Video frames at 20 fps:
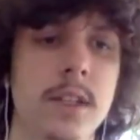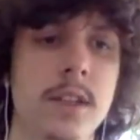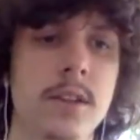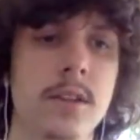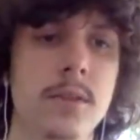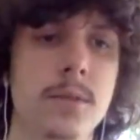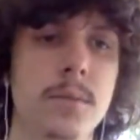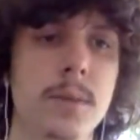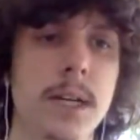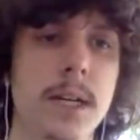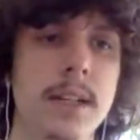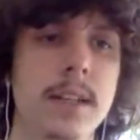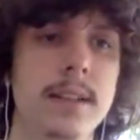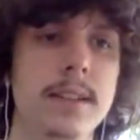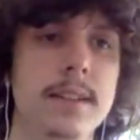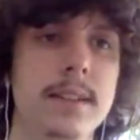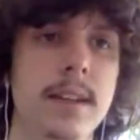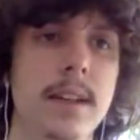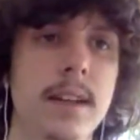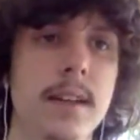like
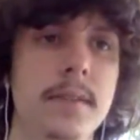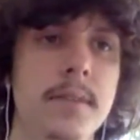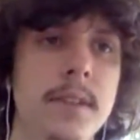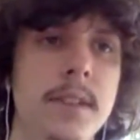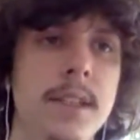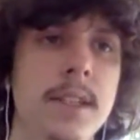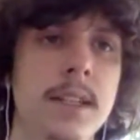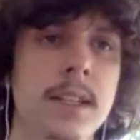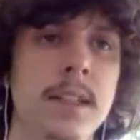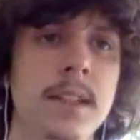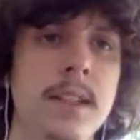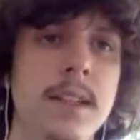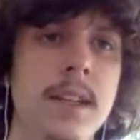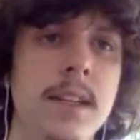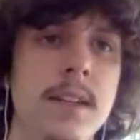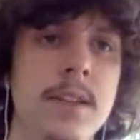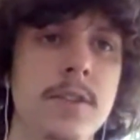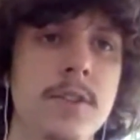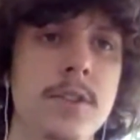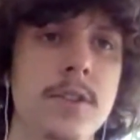nobody's having any
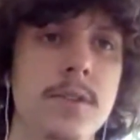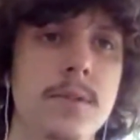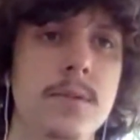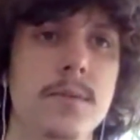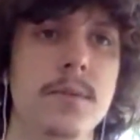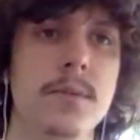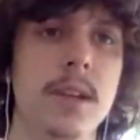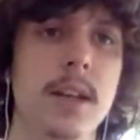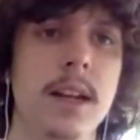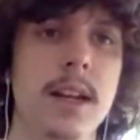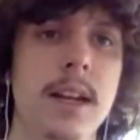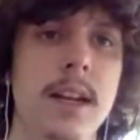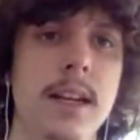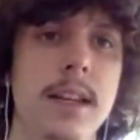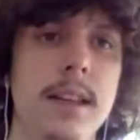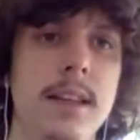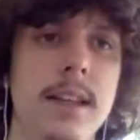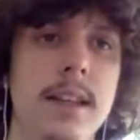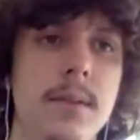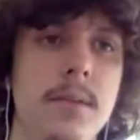issues. I
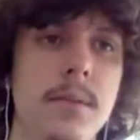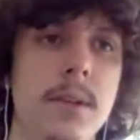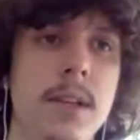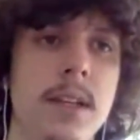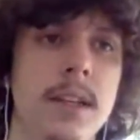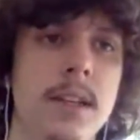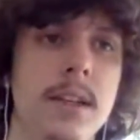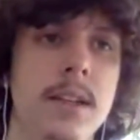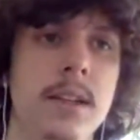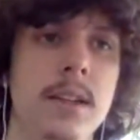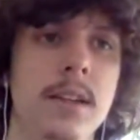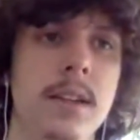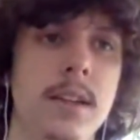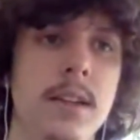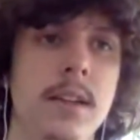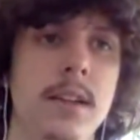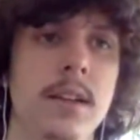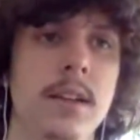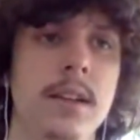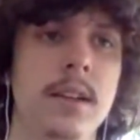like it that way.
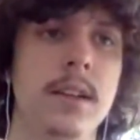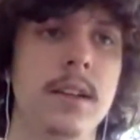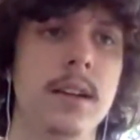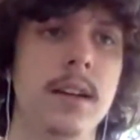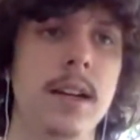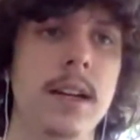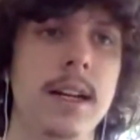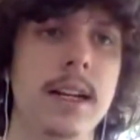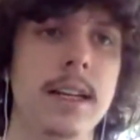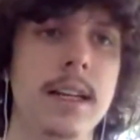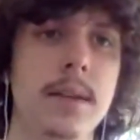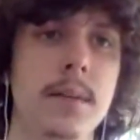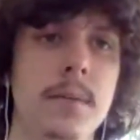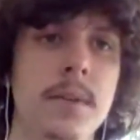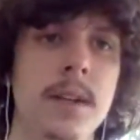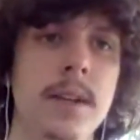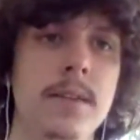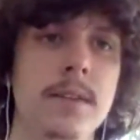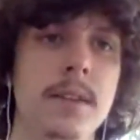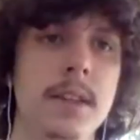I like it
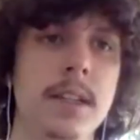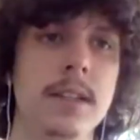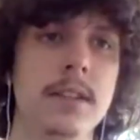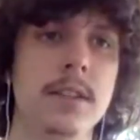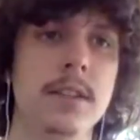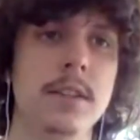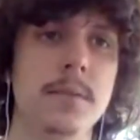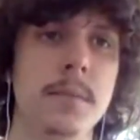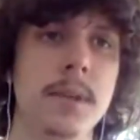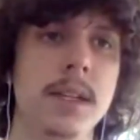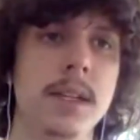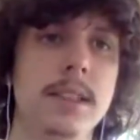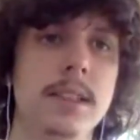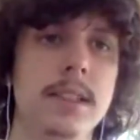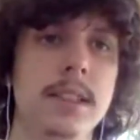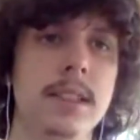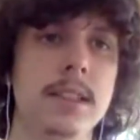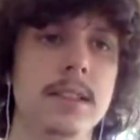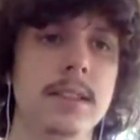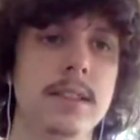when everything just
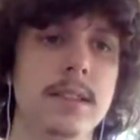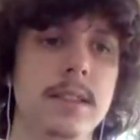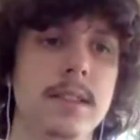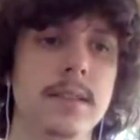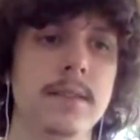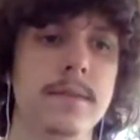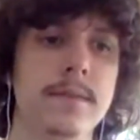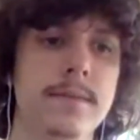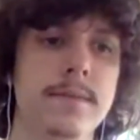makes sense.